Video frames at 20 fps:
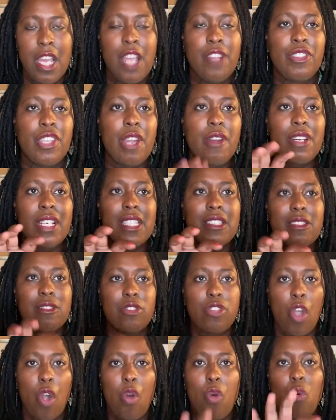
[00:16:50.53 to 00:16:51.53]
There is
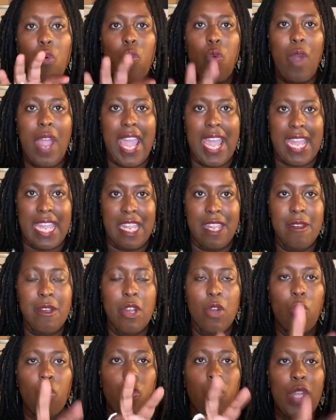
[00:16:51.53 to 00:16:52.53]
no way
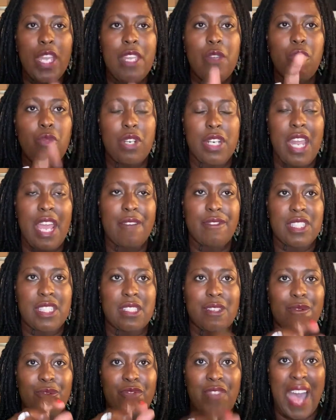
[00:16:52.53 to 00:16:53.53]
we would have
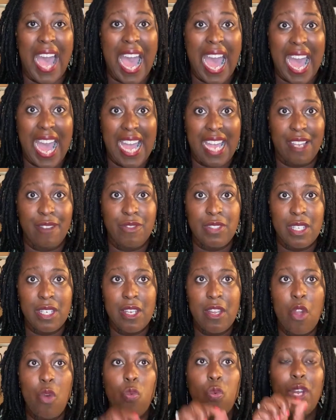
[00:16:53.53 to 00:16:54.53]
survived
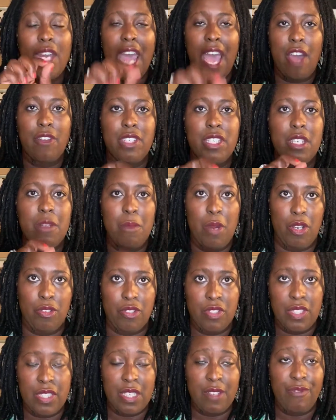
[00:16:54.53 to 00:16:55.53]
without an
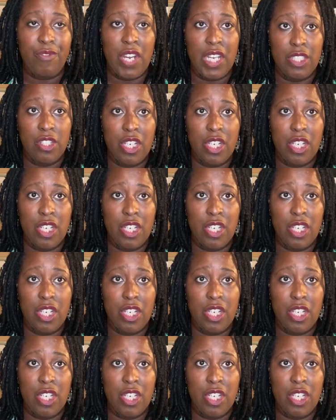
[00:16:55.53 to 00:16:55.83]
emergency fund.